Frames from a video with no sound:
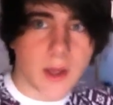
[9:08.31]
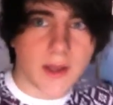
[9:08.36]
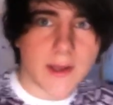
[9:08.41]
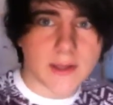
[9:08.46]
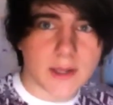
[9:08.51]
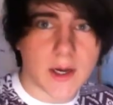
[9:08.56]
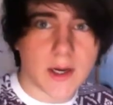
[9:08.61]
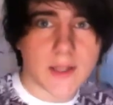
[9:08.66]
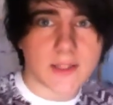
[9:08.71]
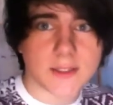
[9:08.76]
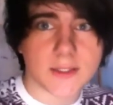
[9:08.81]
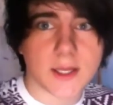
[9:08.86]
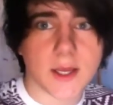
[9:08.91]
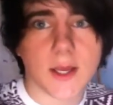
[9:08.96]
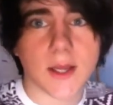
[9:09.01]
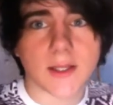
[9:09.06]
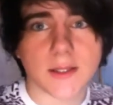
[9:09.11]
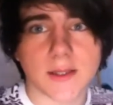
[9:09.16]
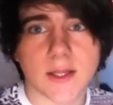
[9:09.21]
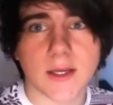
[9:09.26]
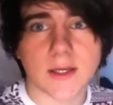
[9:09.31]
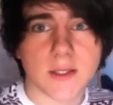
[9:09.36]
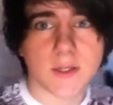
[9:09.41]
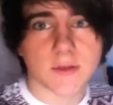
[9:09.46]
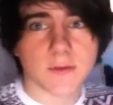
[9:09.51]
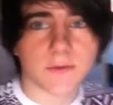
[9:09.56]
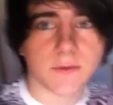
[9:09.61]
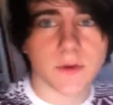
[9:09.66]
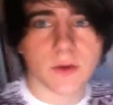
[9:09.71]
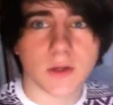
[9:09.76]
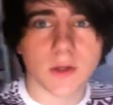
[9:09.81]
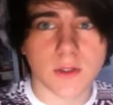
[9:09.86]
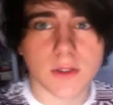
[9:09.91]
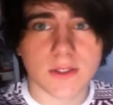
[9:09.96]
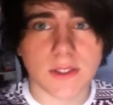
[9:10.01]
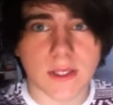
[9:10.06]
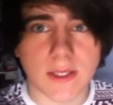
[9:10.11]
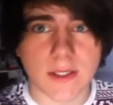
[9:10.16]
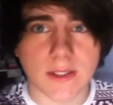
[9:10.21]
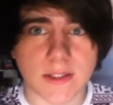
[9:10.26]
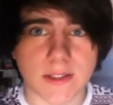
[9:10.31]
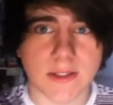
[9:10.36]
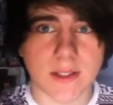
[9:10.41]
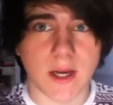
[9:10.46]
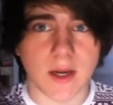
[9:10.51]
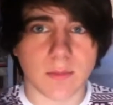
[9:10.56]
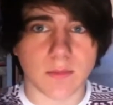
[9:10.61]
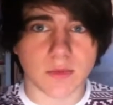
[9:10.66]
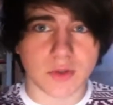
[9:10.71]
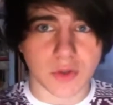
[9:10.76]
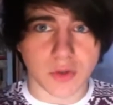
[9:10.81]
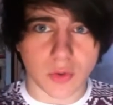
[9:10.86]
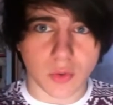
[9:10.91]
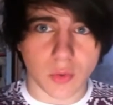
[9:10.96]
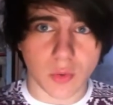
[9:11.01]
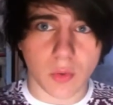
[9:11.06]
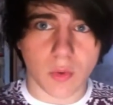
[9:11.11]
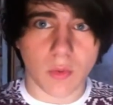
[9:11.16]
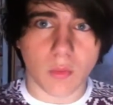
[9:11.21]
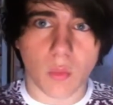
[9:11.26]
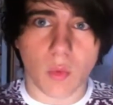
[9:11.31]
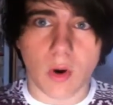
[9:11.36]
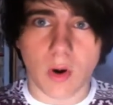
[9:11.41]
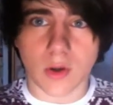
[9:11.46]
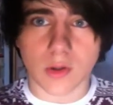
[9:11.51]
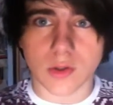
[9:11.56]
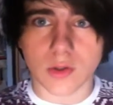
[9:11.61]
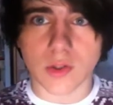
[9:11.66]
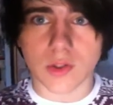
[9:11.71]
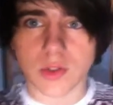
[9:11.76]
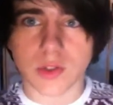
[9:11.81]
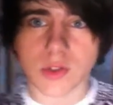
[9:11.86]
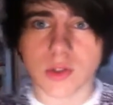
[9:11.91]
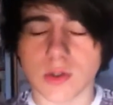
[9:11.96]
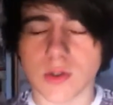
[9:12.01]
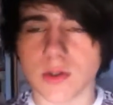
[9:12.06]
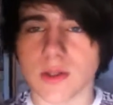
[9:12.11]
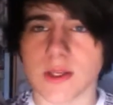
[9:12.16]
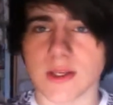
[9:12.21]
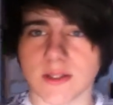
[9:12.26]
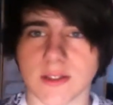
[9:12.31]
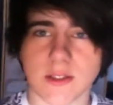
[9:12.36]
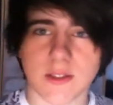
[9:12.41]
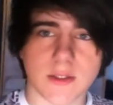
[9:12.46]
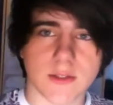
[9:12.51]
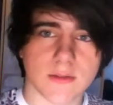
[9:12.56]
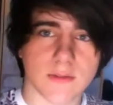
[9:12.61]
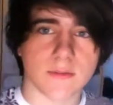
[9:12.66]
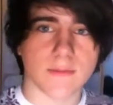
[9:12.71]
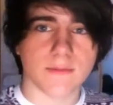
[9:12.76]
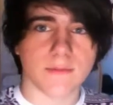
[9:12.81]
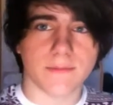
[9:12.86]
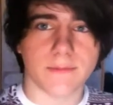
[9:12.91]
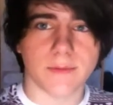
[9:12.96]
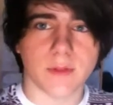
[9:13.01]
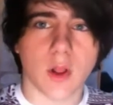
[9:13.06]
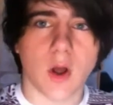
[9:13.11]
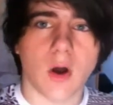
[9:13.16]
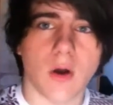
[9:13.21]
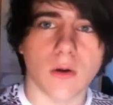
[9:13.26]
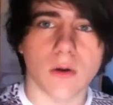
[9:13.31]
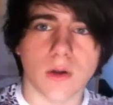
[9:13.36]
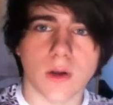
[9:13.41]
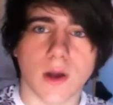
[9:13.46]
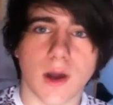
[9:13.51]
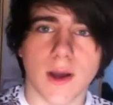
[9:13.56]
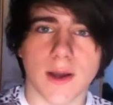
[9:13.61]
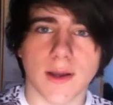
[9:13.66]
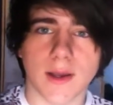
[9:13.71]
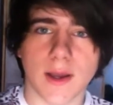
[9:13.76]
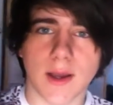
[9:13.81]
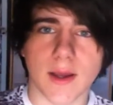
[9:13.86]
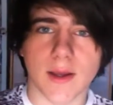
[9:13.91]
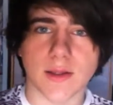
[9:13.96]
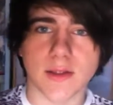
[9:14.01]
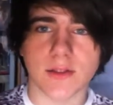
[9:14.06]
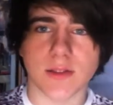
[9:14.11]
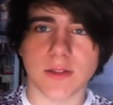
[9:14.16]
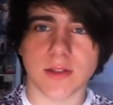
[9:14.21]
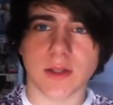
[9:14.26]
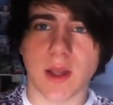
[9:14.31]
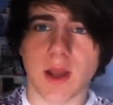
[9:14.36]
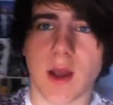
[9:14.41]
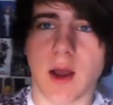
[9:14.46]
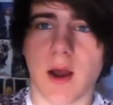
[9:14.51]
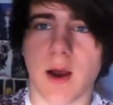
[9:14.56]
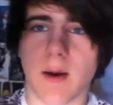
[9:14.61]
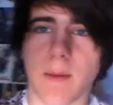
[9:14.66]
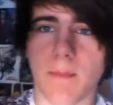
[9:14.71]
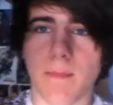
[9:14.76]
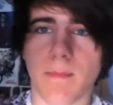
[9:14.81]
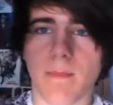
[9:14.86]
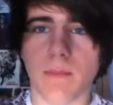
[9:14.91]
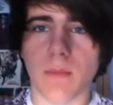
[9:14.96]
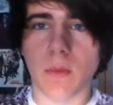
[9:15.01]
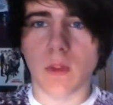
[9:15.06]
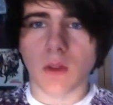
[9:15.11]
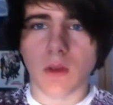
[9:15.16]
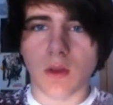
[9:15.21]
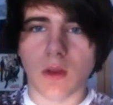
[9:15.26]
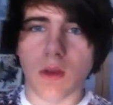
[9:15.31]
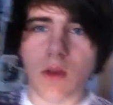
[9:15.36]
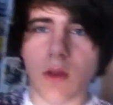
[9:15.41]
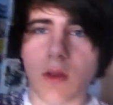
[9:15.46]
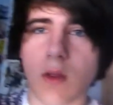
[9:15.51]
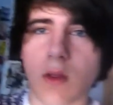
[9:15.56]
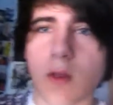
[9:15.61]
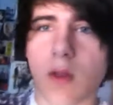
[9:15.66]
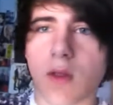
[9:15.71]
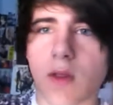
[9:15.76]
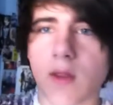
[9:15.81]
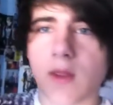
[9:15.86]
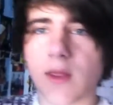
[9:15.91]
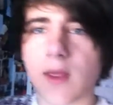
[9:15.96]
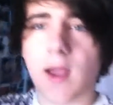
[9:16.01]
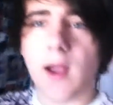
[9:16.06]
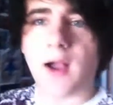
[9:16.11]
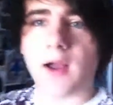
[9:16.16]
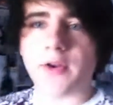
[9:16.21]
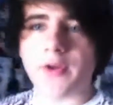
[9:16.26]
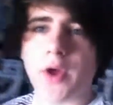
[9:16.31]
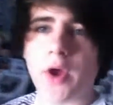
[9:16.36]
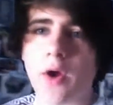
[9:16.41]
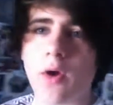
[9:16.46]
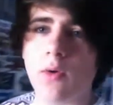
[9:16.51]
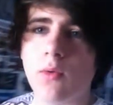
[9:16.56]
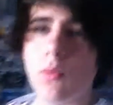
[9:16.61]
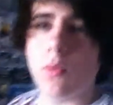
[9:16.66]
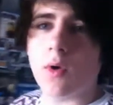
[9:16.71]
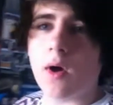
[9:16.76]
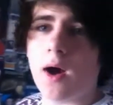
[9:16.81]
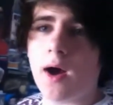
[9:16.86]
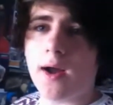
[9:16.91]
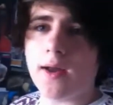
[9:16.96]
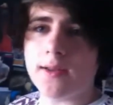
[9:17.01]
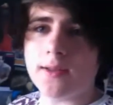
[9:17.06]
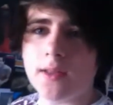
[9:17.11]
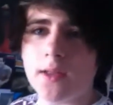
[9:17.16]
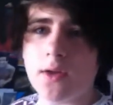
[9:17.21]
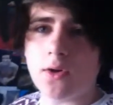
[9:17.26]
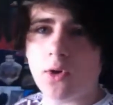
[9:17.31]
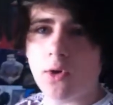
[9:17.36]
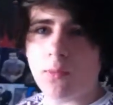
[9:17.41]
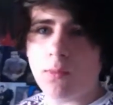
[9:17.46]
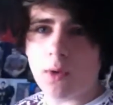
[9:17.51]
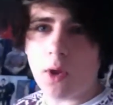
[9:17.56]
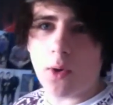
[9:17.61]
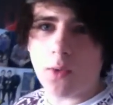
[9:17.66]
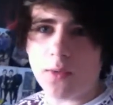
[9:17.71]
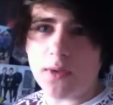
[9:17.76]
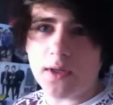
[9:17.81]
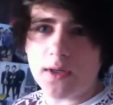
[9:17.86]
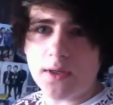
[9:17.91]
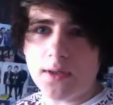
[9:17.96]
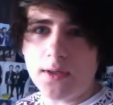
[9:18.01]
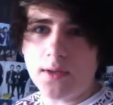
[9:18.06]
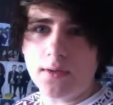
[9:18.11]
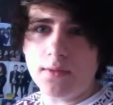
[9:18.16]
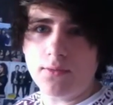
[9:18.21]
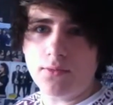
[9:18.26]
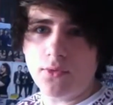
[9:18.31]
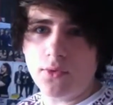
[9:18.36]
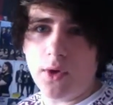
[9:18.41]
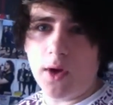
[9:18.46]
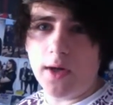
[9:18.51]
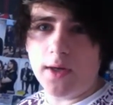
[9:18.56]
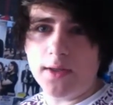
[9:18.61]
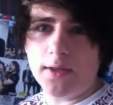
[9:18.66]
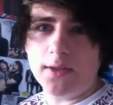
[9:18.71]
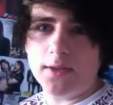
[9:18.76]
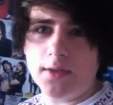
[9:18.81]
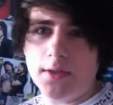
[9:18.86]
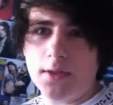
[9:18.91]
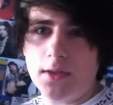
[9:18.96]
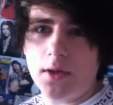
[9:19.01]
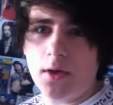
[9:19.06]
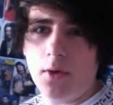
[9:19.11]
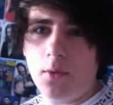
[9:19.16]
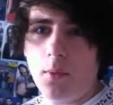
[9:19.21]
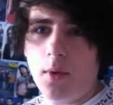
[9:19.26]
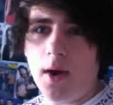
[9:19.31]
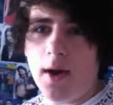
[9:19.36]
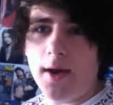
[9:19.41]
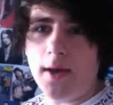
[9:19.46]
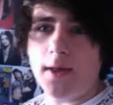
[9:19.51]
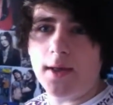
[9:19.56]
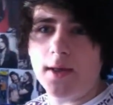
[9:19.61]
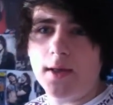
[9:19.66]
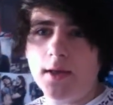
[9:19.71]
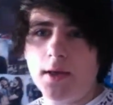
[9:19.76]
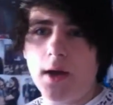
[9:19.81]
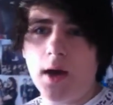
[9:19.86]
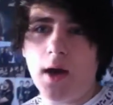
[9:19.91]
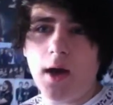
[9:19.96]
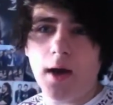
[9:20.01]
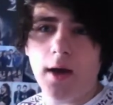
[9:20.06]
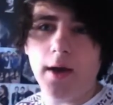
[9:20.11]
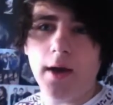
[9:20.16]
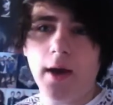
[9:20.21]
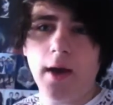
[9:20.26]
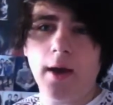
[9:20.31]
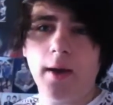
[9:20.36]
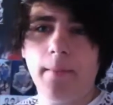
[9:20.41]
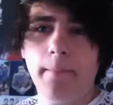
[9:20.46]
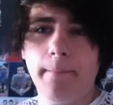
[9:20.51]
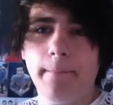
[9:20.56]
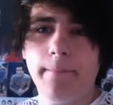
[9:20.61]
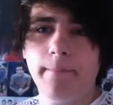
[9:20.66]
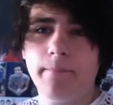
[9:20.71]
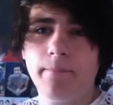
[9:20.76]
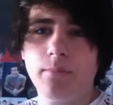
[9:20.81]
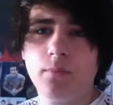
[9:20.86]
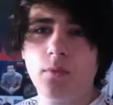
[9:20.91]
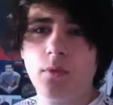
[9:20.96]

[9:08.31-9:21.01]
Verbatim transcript: Hey guys, thanks for taking the time to watch this vlog, I guess. Yeah, I know I didn't upload it right away. I am,